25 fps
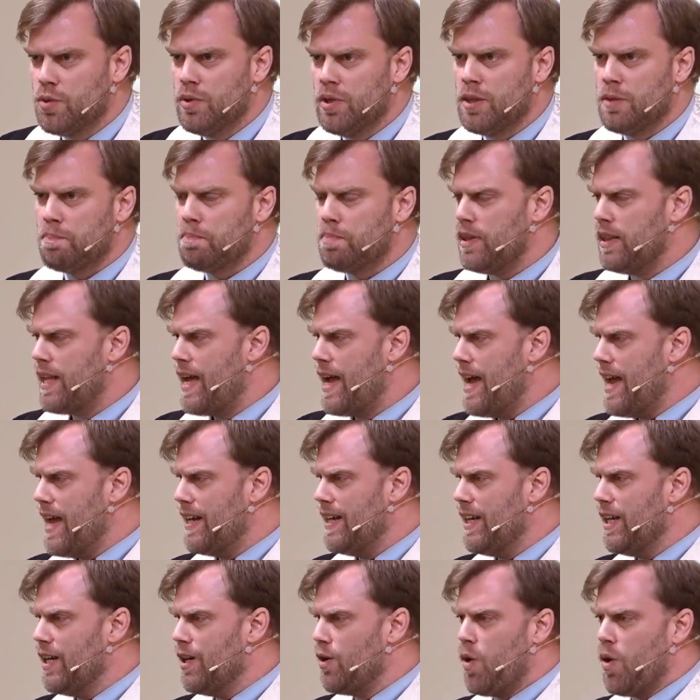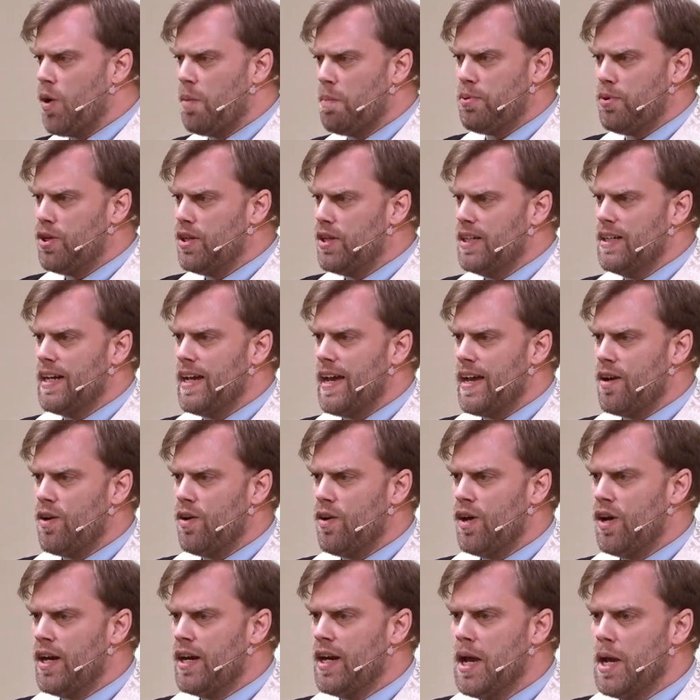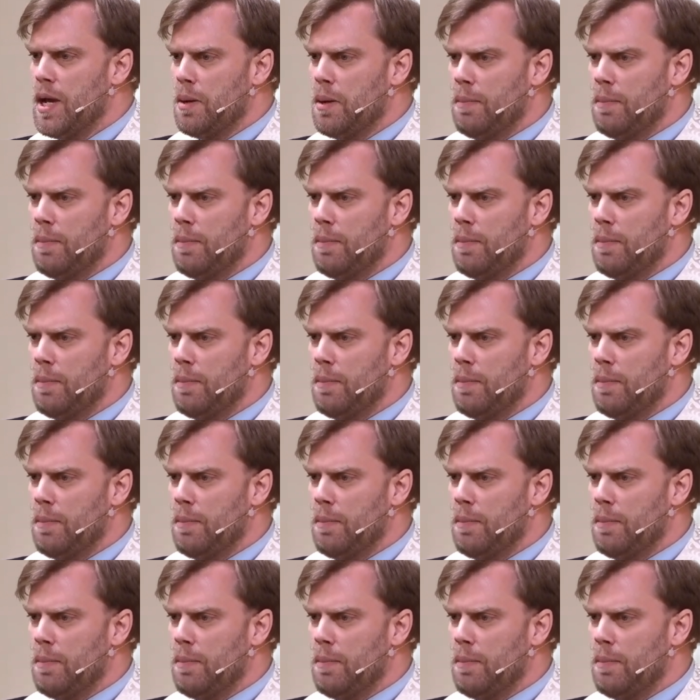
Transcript: with planning or putting that on,